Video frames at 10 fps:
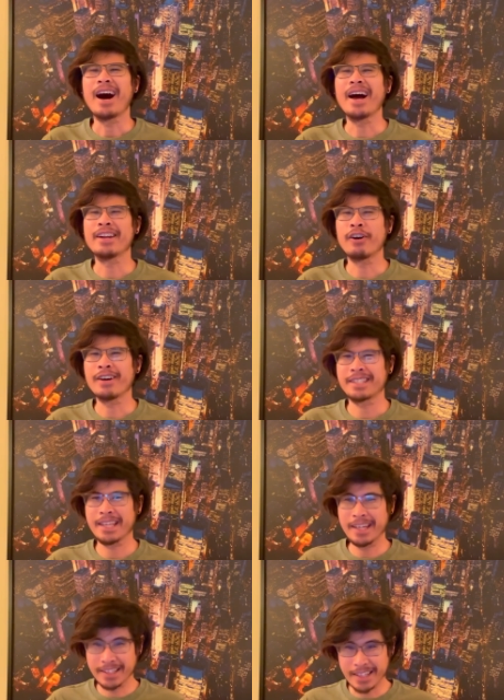I know I
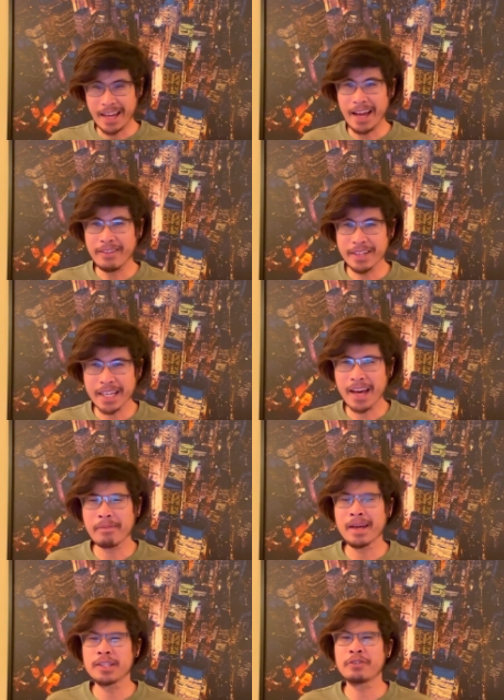say this every
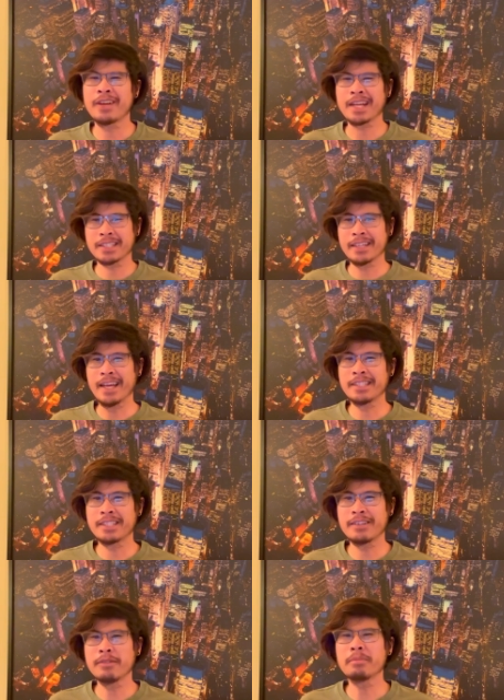time I do a reaction to Ed
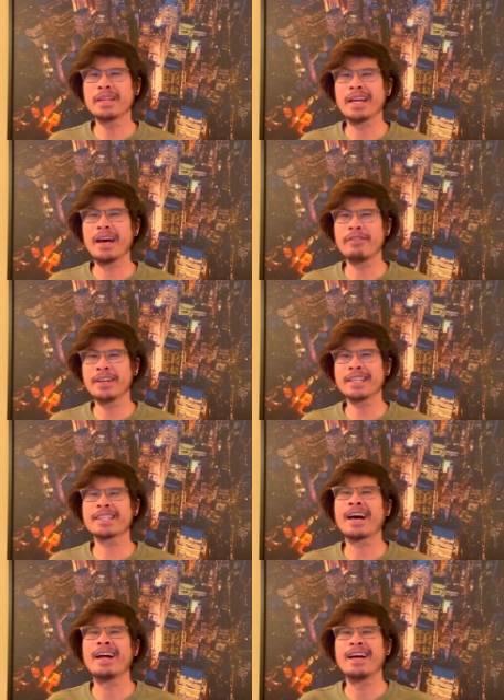Sheeran, but everything
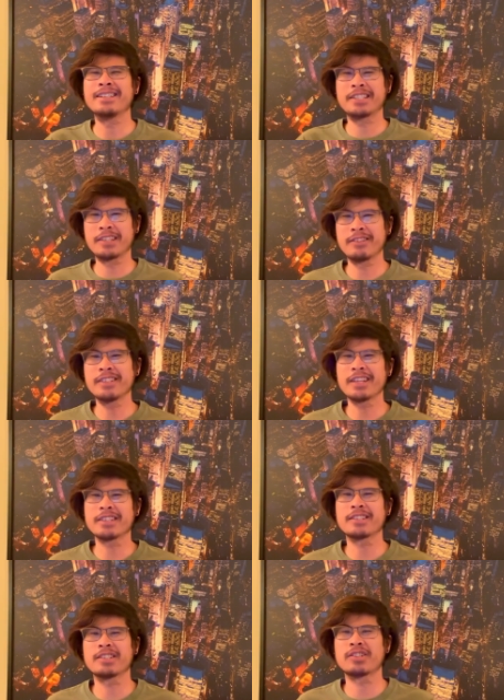that Ed Sheeran
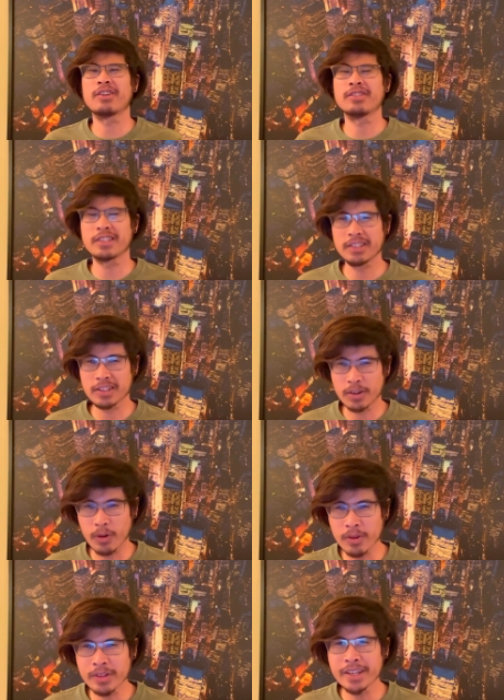touches turns into
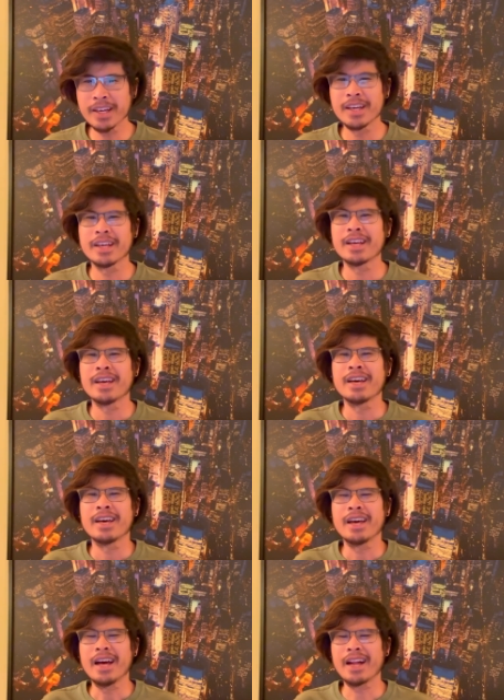gold.
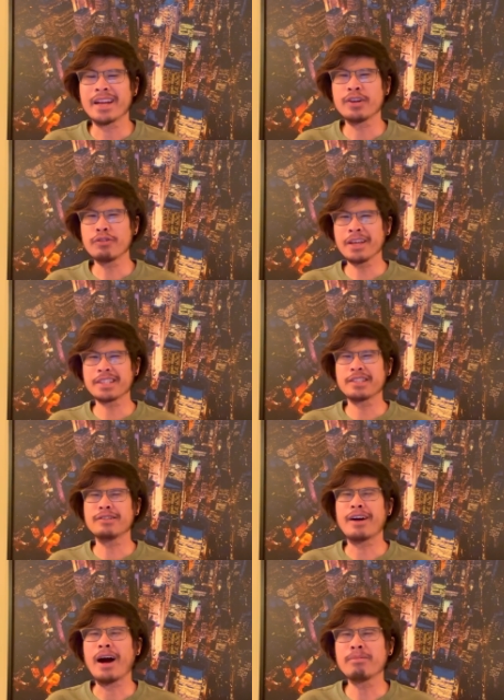And I know he has a
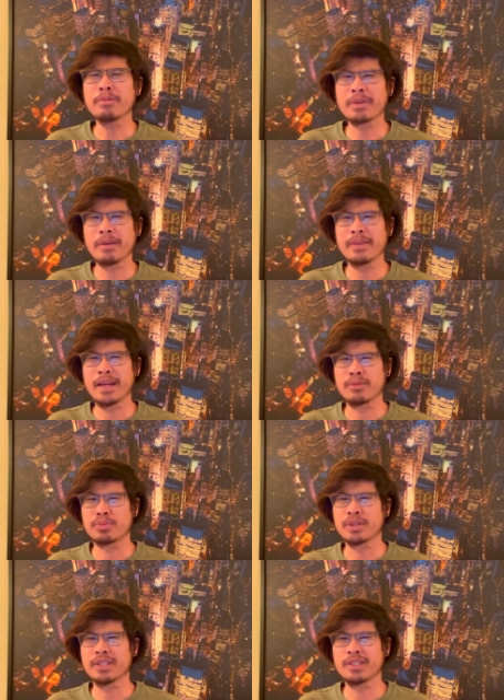new album coming out
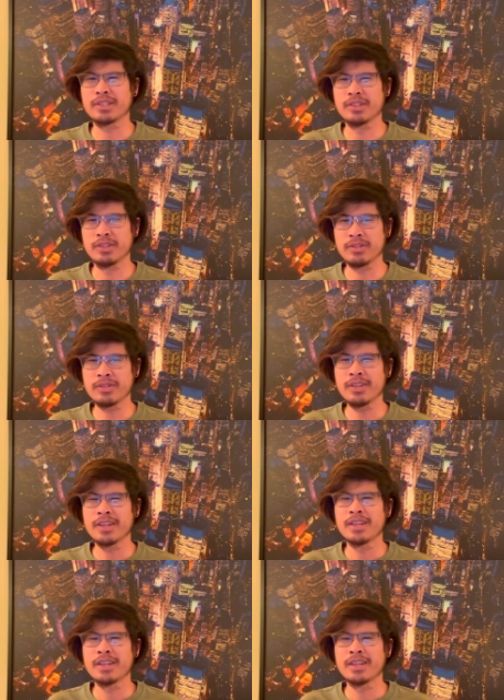pretty soon,